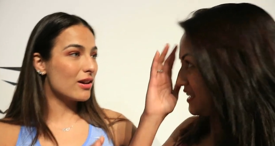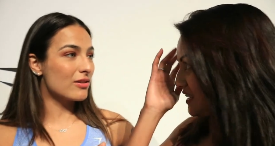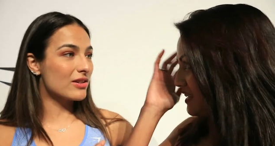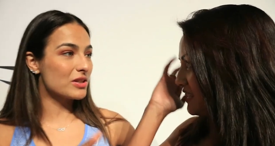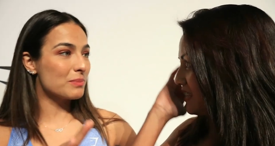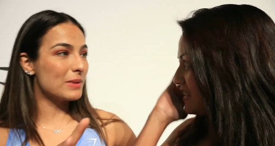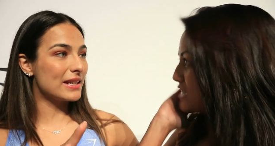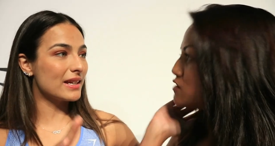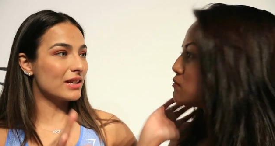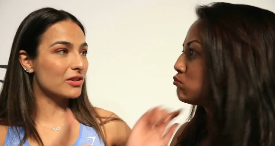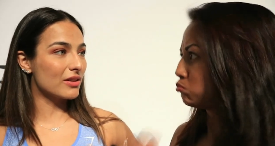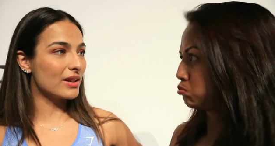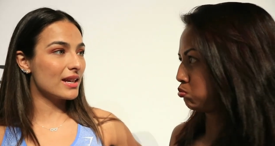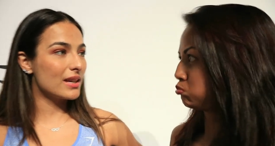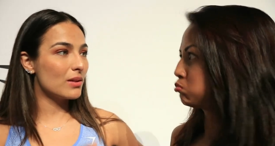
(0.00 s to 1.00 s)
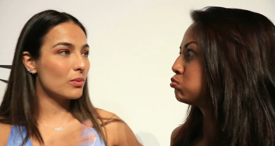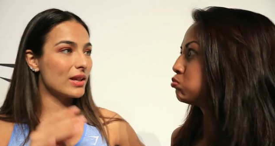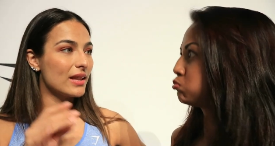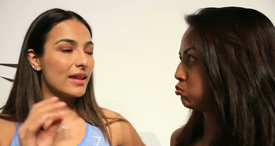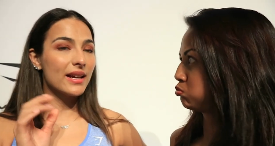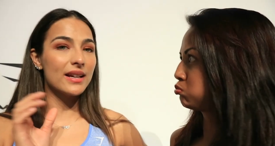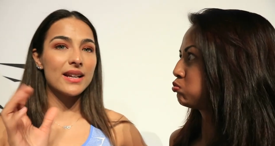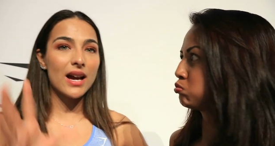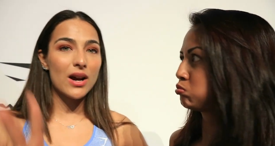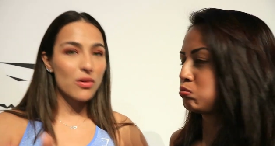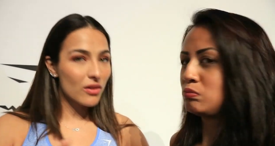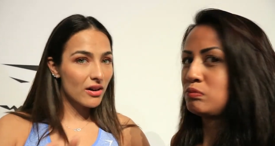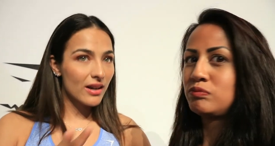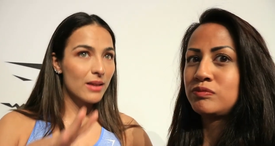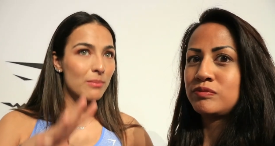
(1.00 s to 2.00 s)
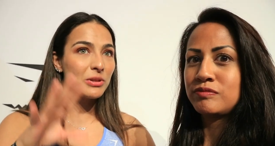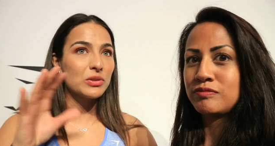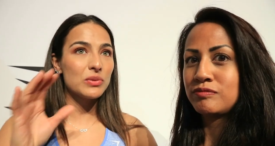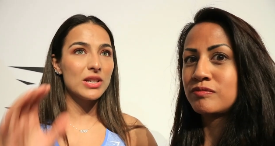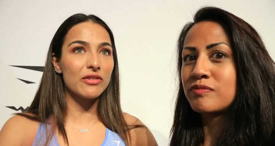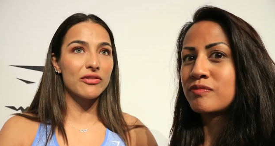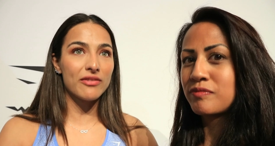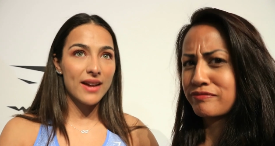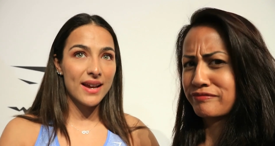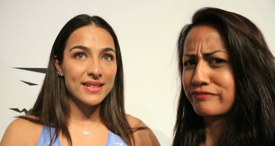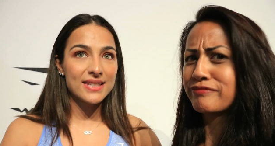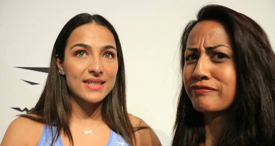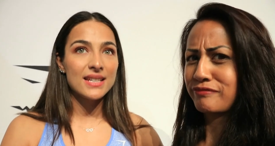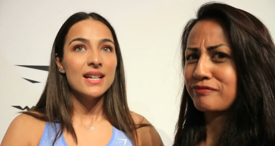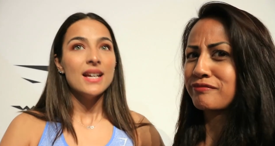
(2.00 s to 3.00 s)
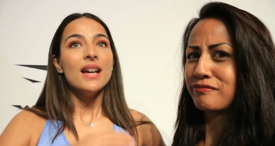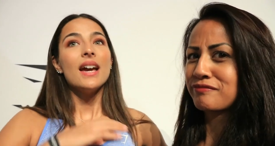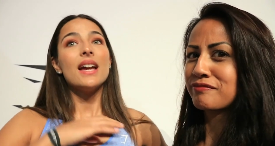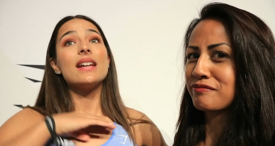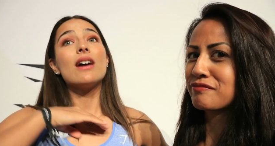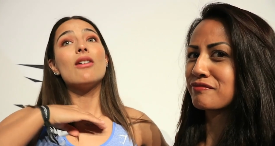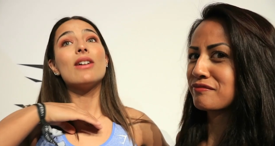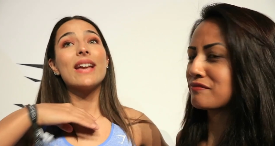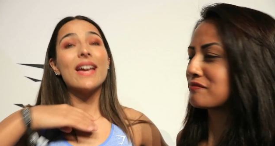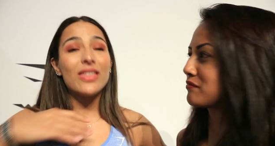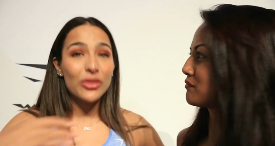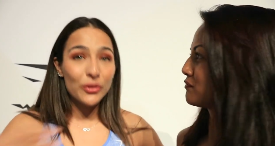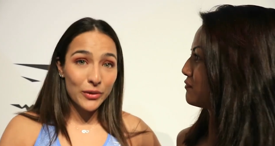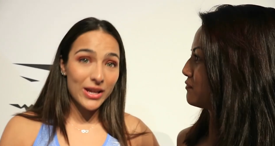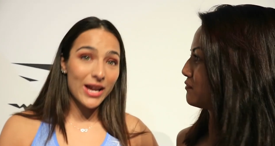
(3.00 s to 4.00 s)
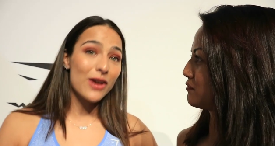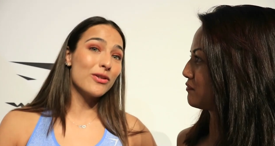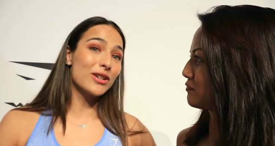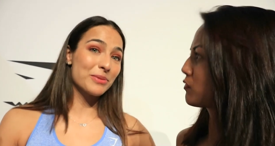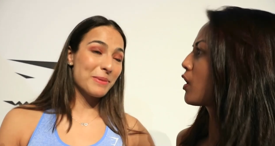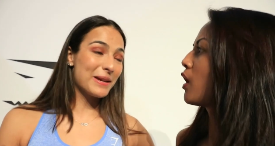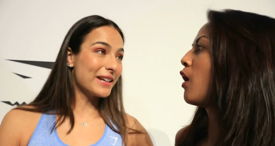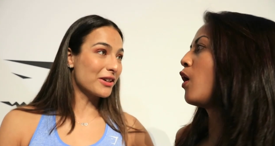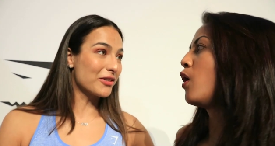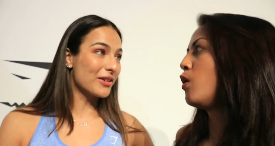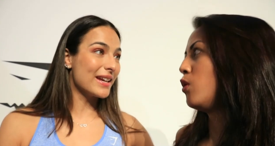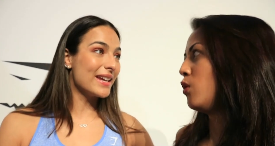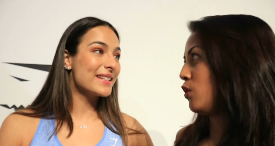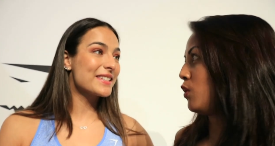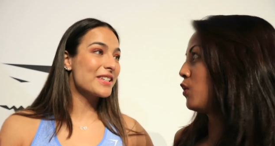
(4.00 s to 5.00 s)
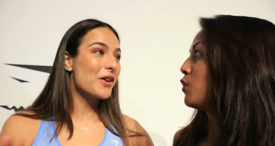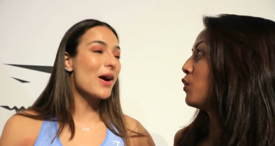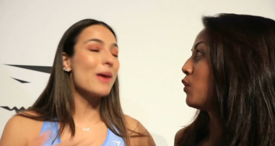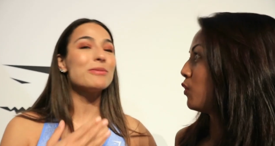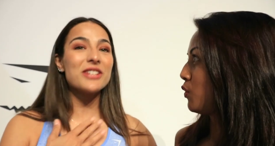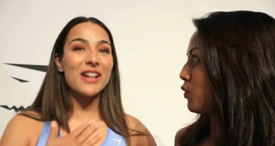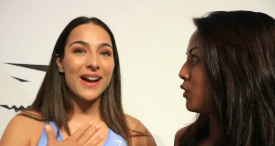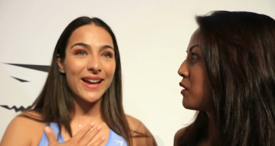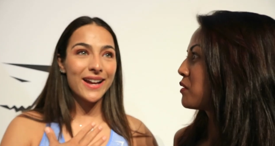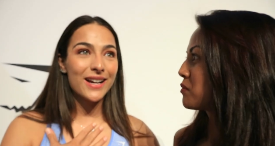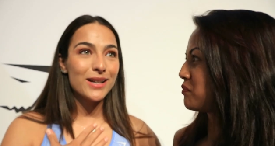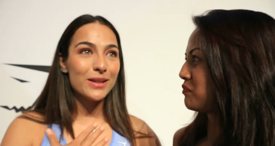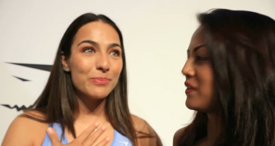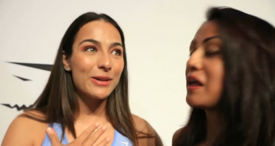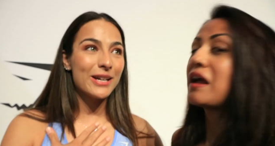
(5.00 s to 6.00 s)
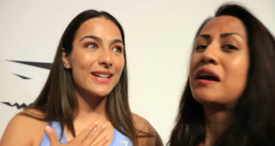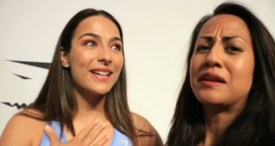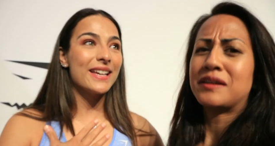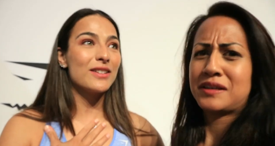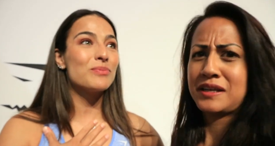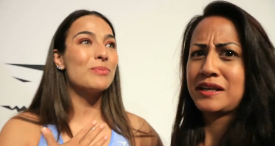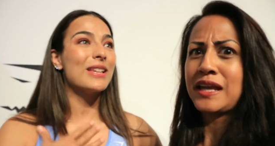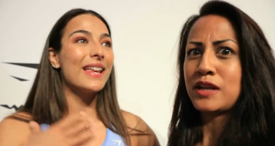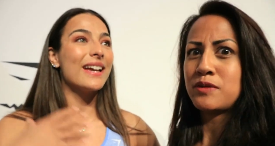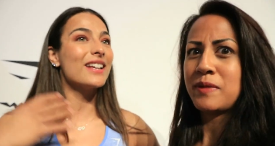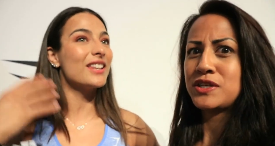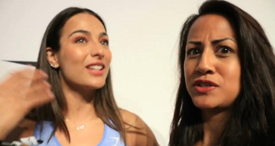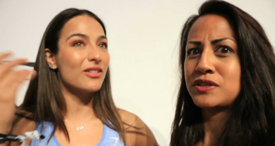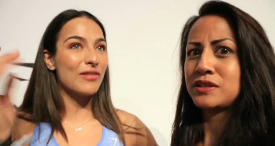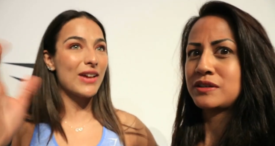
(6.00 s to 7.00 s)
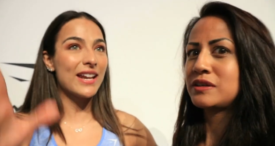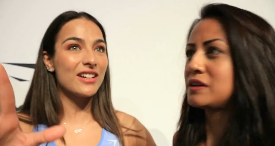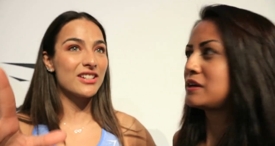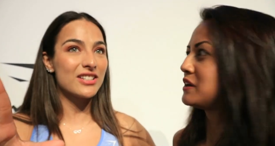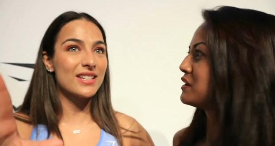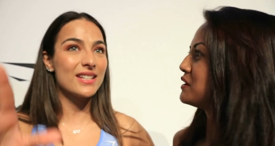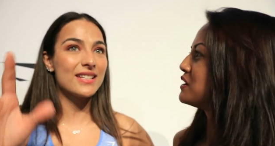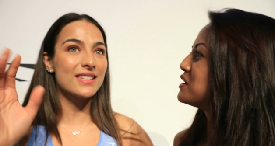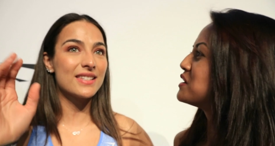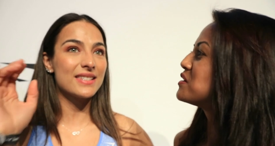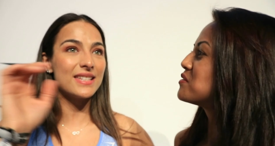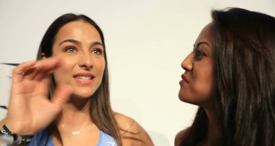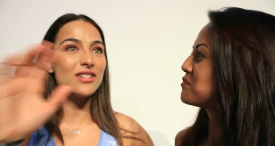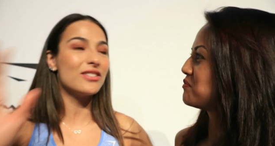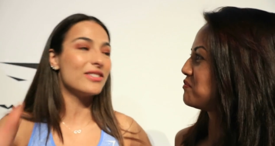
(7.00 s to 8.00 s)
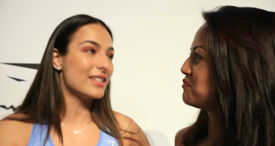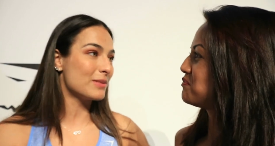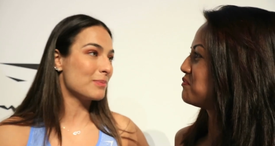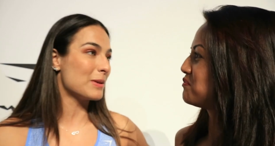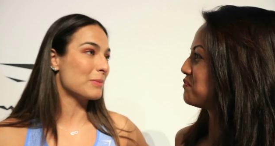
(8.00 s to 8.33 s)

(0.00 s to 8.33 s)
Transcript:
Speaker 1: hours meet and greet with like an hour in between of rest and now again three hours meet and greet. So I'm tired, but it gives me like a lot of energy to see all these